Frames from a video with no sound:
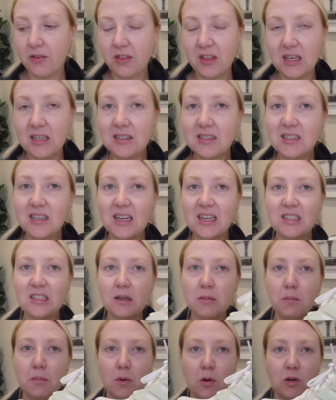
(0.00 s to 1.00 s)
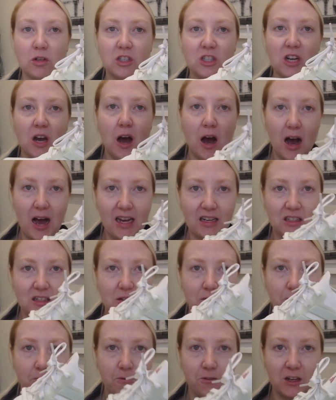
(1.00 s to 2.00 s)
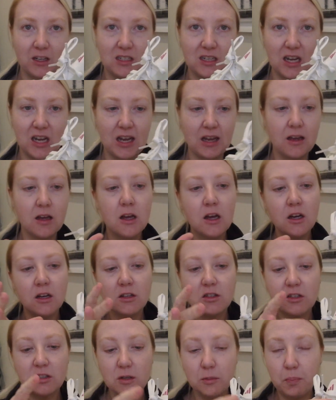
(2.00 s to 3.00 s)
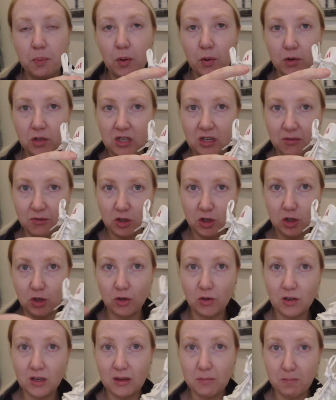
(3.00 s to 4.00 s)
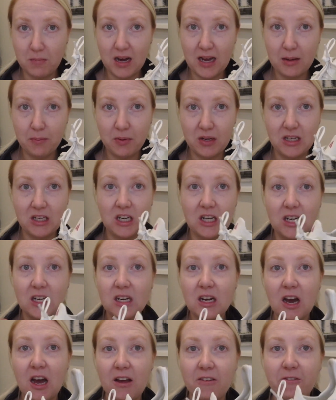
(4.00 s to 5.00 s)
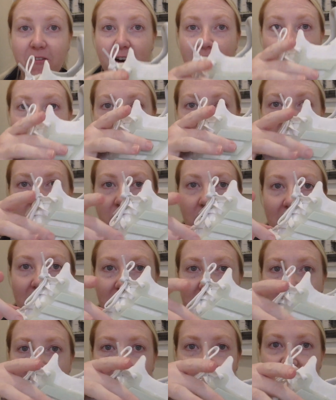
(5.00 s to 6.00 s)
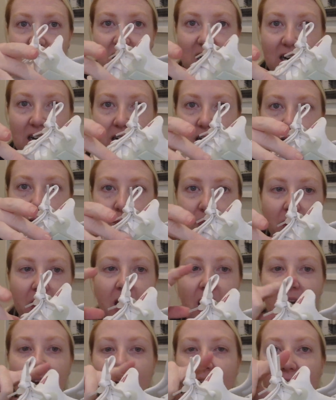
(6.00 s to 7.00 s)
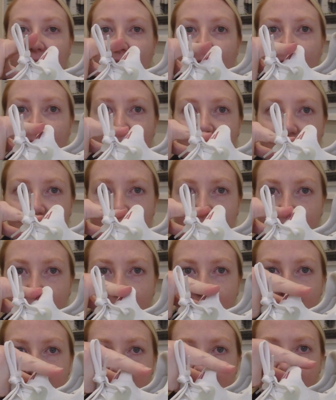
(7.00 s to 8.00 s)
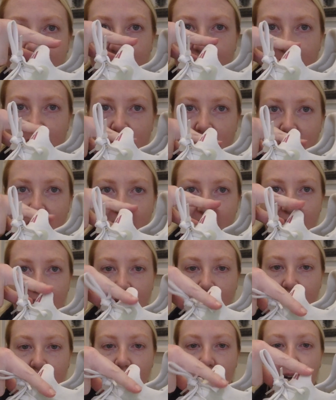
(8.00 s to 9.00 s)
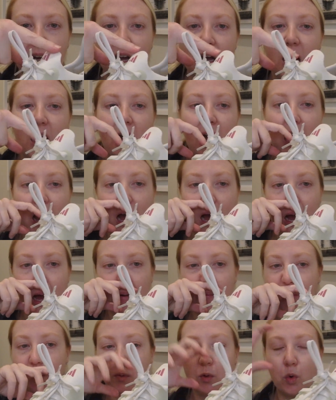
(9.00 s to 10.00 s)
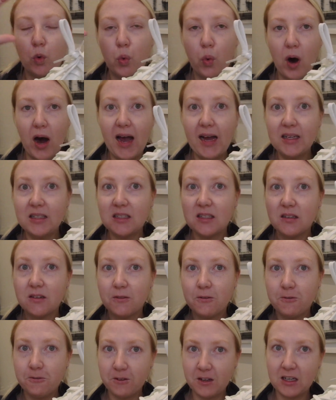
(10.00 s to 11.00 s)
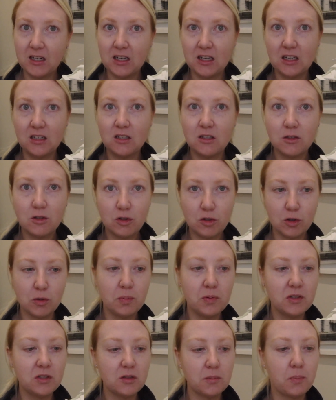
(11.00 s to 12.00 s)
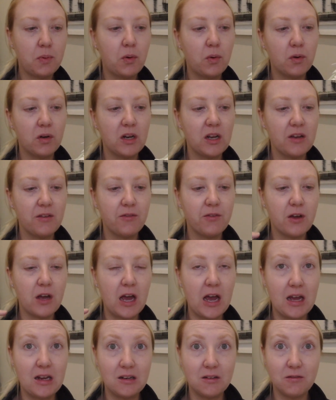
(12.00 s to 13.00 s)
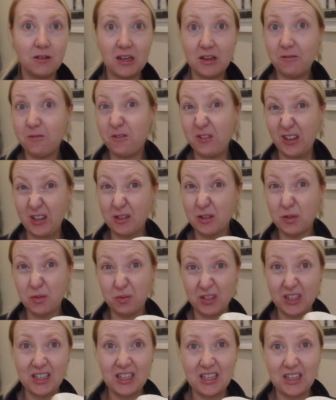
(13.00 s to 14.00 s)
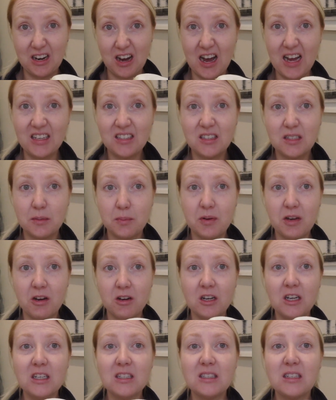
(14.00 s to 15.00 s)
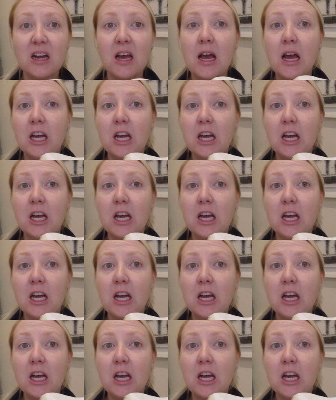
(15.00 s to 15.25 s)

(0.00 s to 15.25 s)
This is a more tighter fitting, supportive shoe in my opinion. I find around here and this section here quite fitted, super supportive, and it feels really nice, to be honest.